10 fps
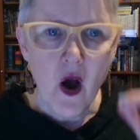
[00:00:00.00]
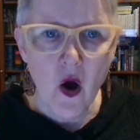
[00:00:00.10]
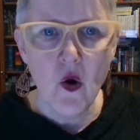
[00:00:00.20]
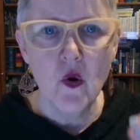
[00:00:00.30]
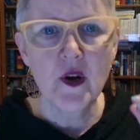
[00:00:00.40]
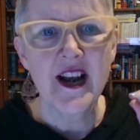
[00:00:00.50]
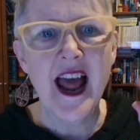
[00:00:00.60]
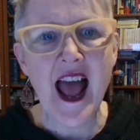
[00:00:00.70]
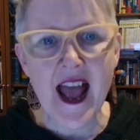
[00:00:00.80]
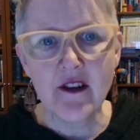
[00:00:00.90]
hold an
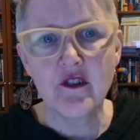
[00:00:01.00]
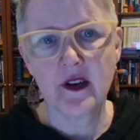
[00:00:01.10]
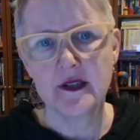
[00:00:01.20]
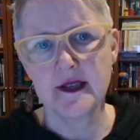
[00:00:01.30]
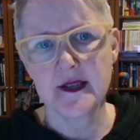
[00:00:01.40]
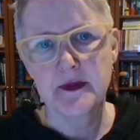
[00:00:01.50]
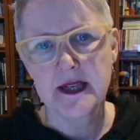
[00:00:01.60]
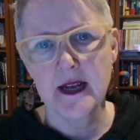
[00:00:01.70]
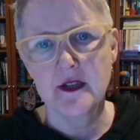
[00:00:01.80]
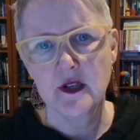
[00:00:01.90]
aggregate
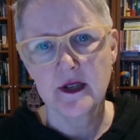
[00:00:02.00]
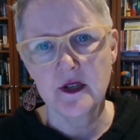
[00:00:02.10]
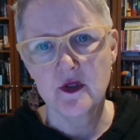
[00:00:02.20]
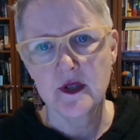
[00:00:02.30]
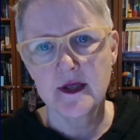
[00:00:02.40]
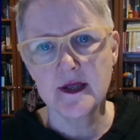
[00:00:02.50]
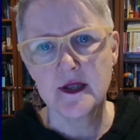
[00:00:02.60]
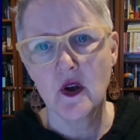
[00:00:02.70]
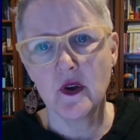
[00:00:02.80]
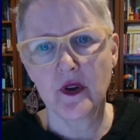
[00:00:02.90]
substantial interest,
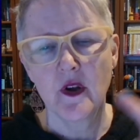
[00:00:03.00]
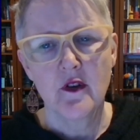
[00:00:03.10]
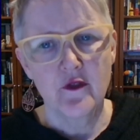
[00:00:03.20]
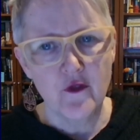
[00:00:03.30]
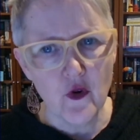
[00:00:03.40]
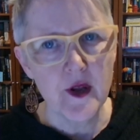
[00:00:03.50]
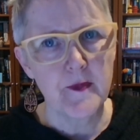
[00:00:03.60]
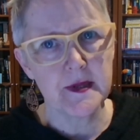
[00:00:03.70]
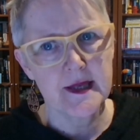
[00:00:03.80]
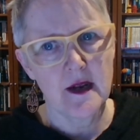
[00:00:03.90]
so
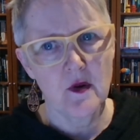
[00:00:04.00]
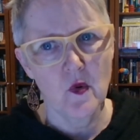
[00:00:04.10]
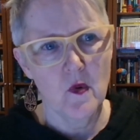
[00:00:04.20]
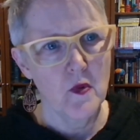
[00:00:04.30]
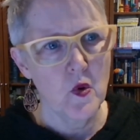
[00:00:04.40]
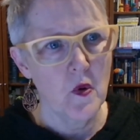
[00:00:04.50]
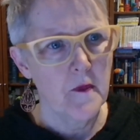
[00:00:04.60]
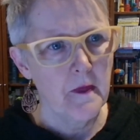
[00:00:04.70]
40% or more.